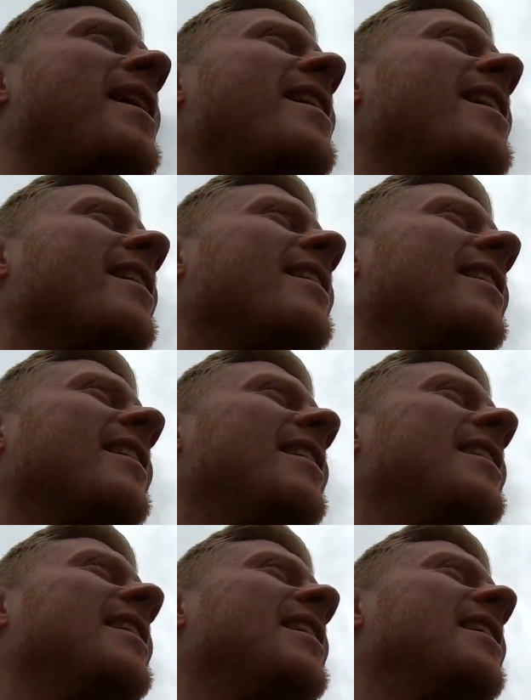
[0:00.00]
play, yeah? Yeah,
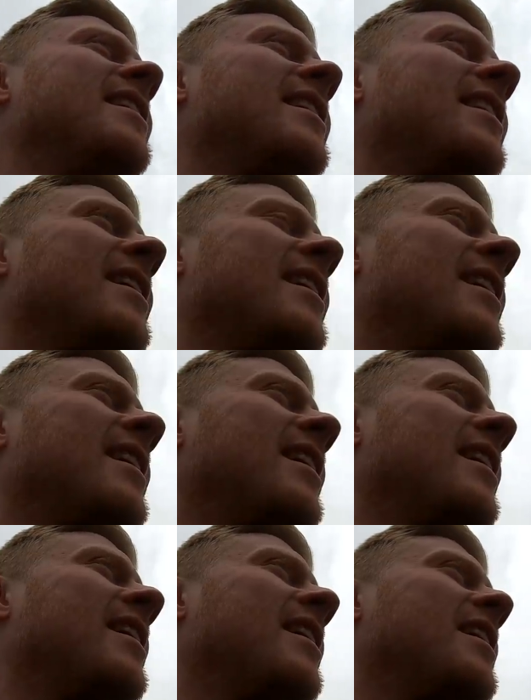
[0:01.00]
yeah, I used to, come here
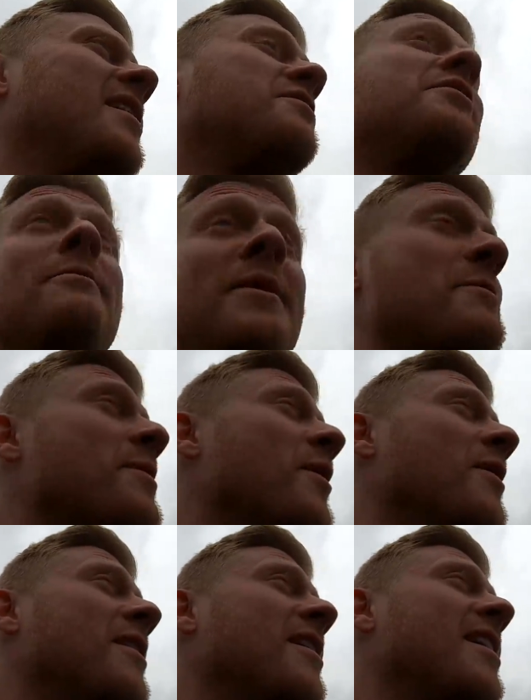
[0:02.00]
as a kid. To
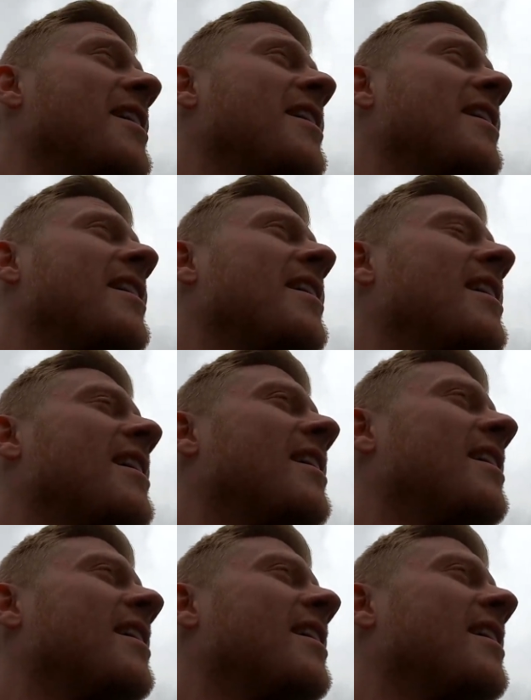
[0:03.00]
Millmoor? Yeah, my uncle